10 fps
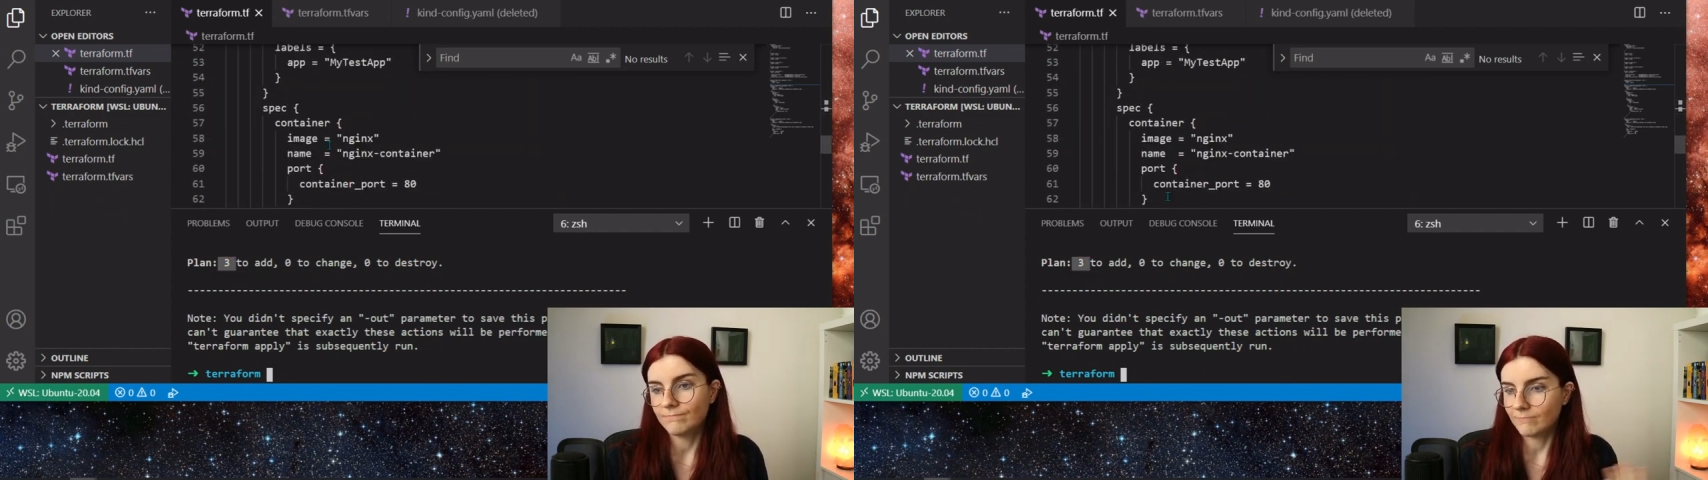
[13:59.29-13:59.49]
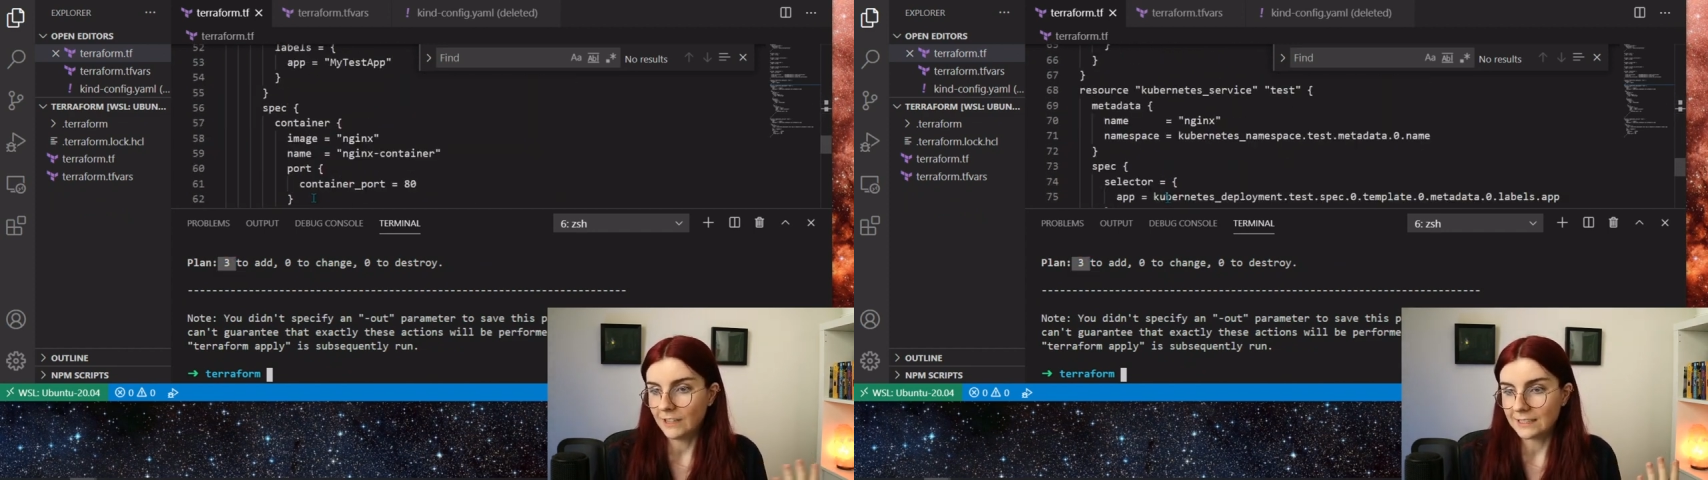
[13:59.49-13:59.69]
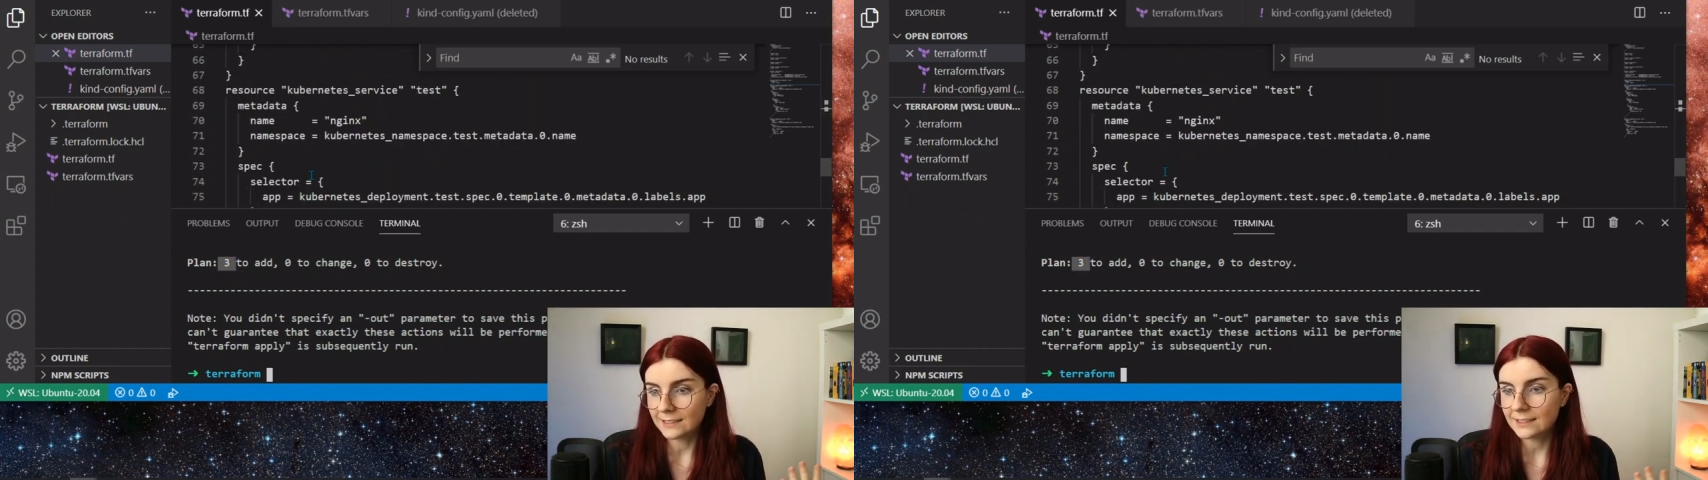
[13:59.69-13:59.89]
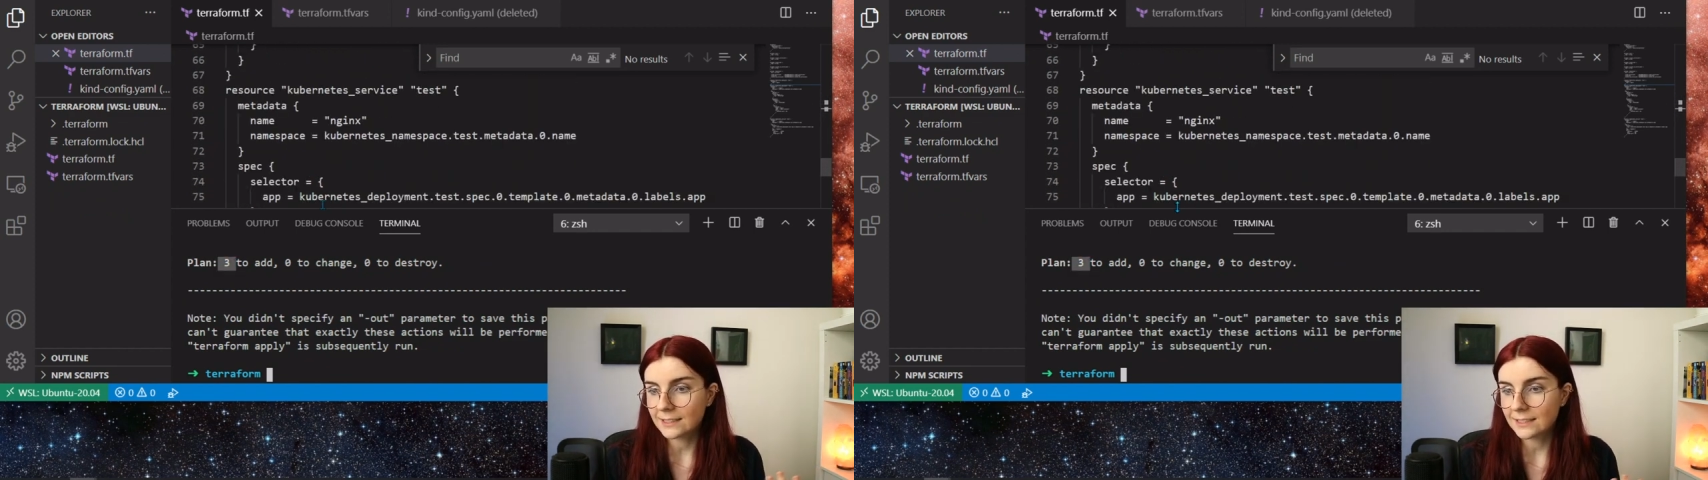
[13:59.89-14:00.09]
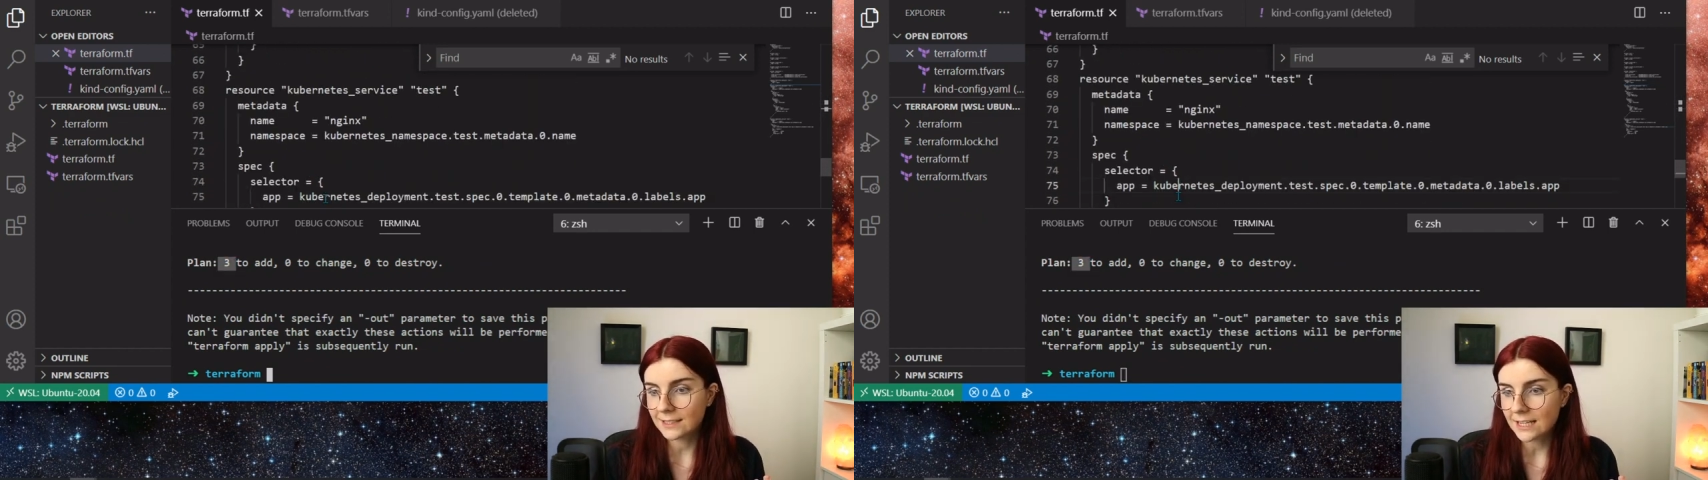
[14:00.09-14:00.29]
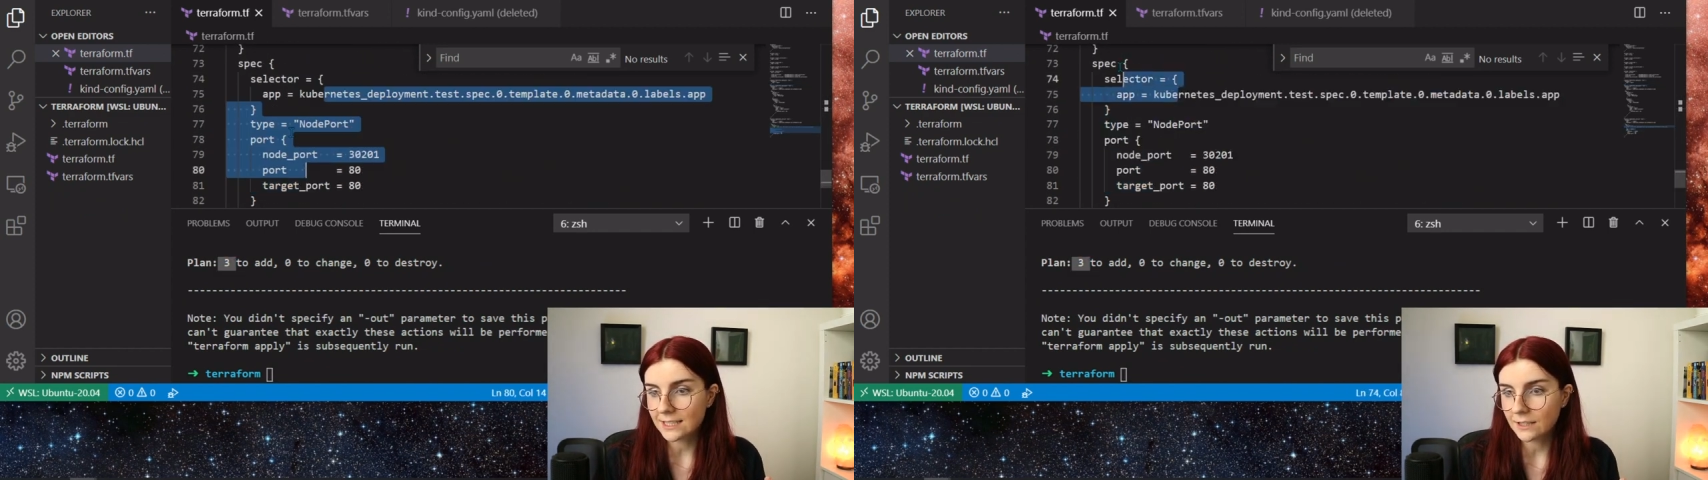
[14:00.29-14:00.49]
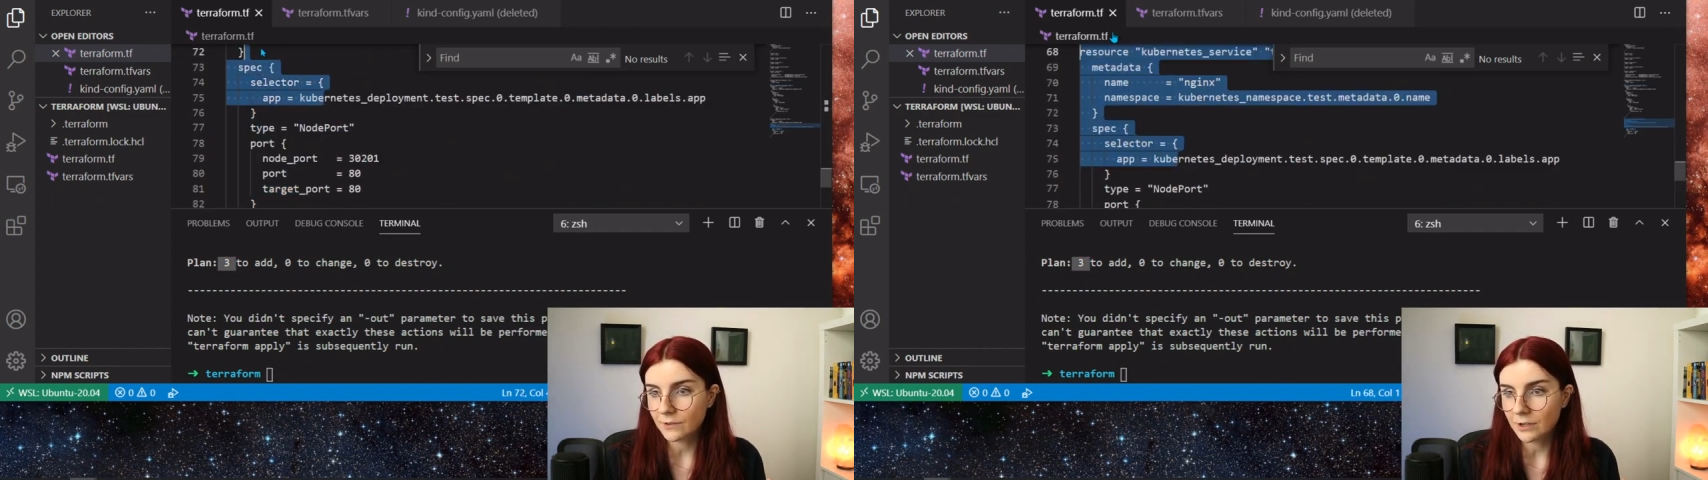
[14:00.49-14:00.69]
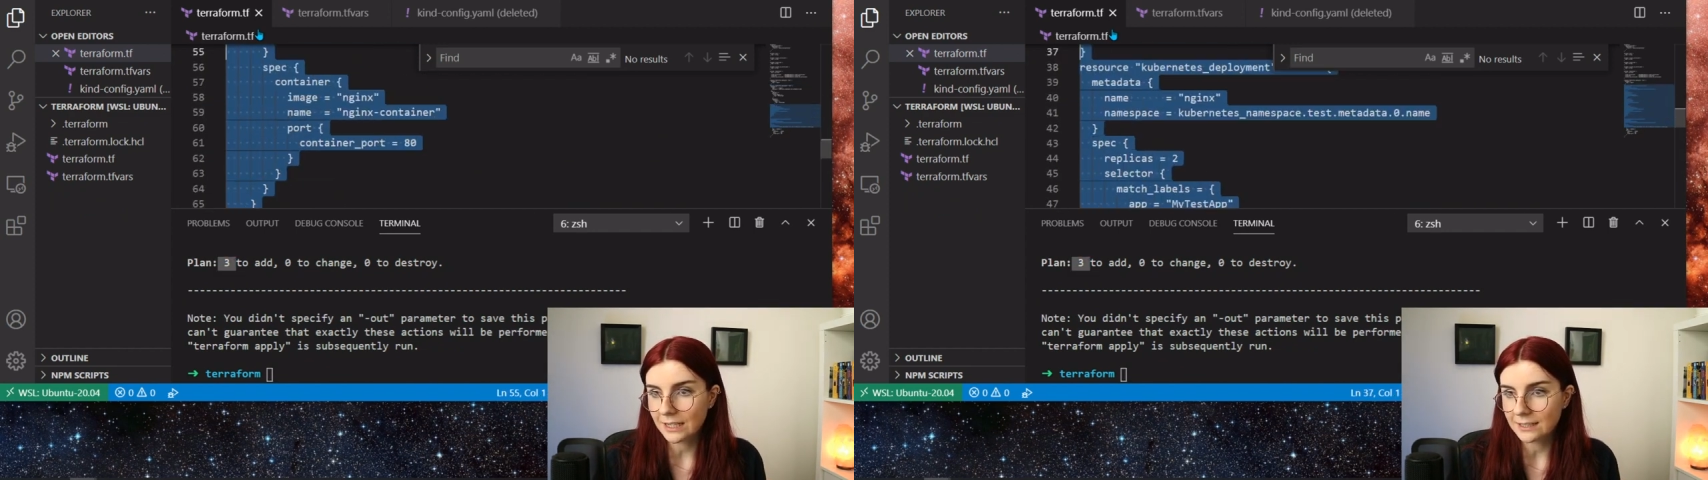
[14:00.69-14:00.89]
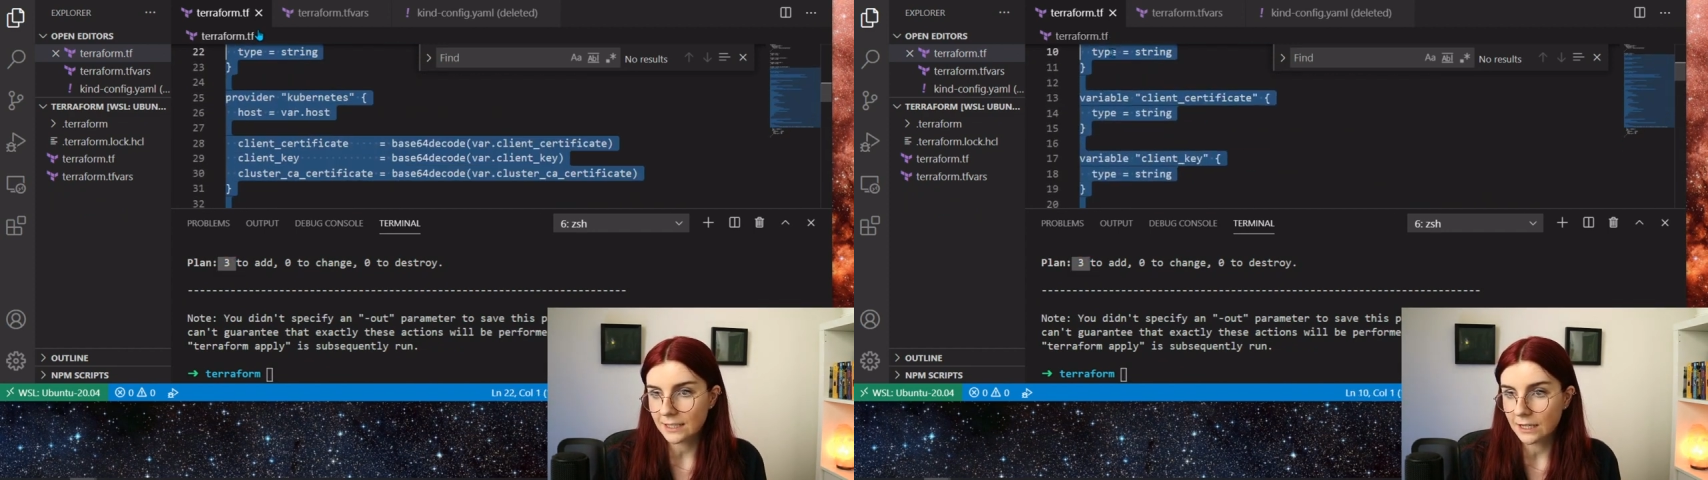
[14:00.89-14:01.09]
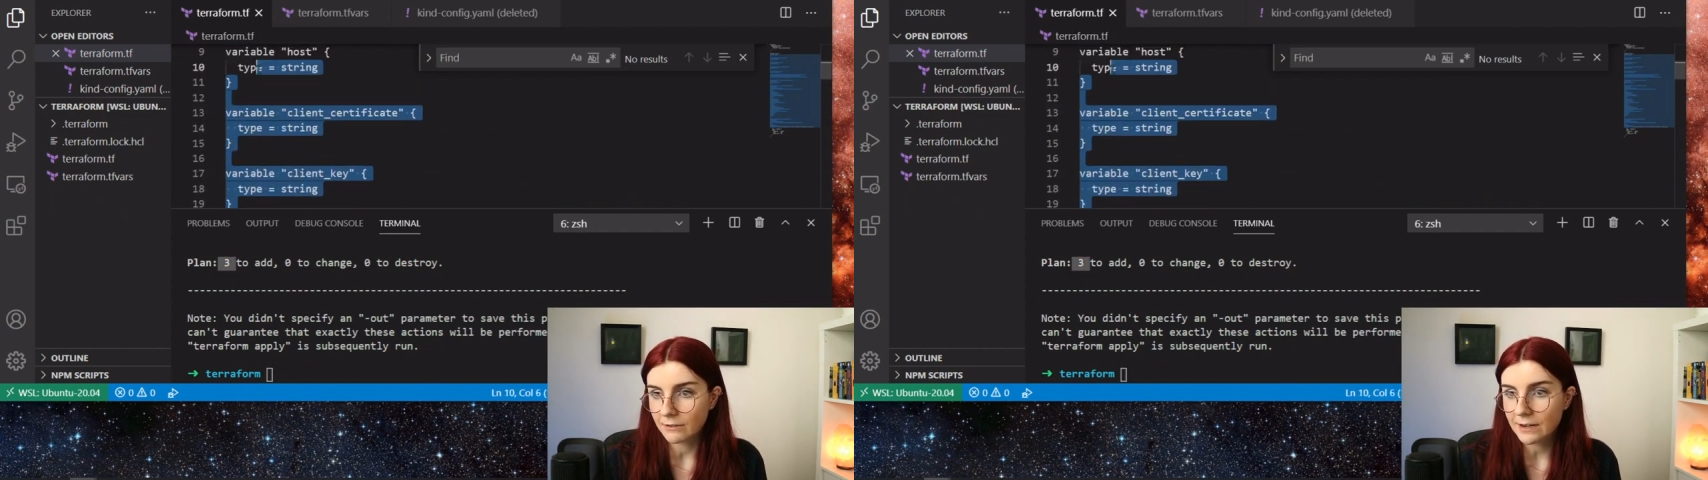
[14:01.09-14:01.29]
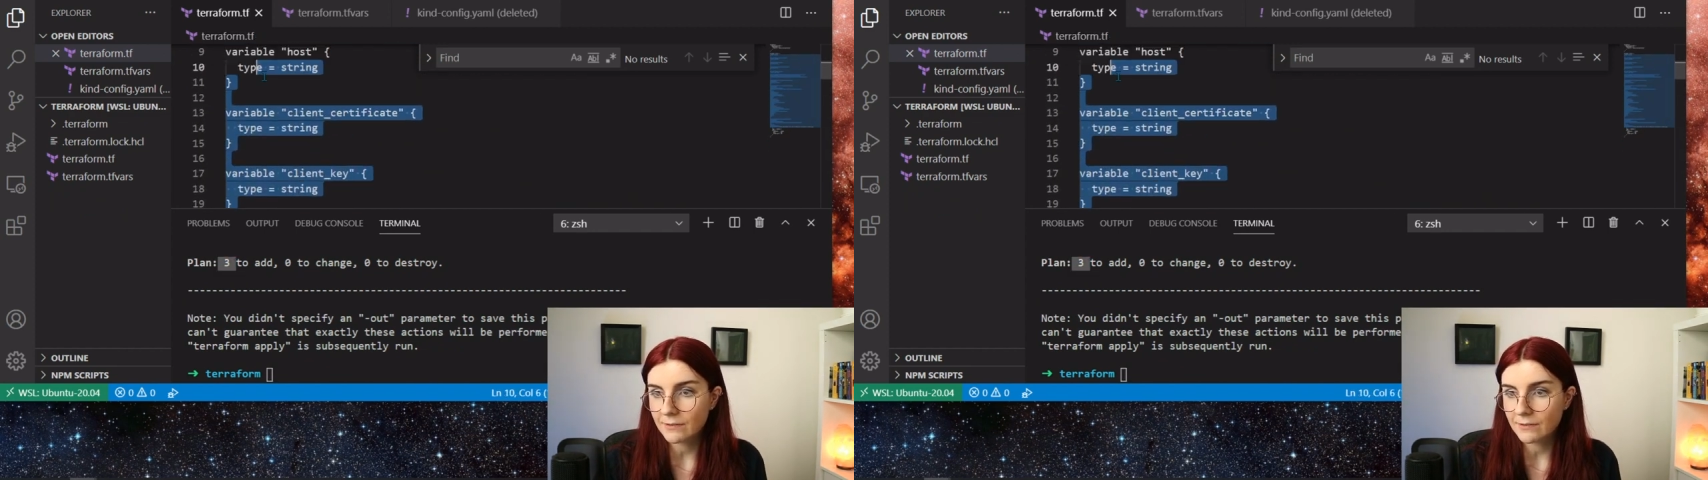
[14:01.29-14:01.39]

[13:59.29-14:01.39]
well, this is the desired state of our cluster here, right?